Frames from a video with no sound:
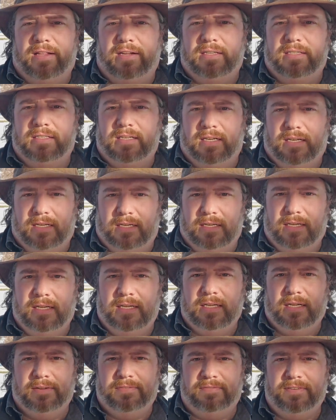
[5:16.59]
There's a
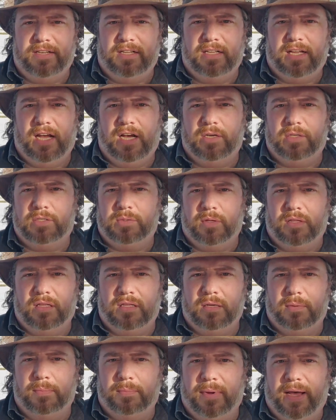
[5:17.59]
field house with
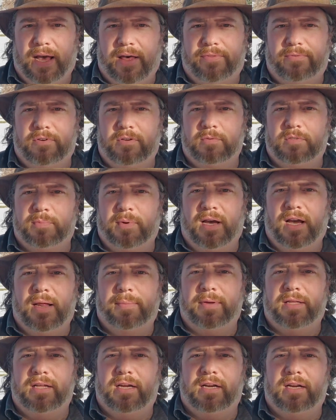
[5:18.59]
some bathrooms
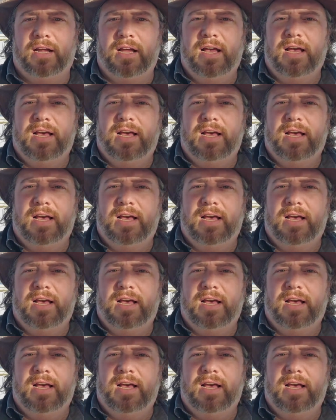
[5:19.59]
behind me there.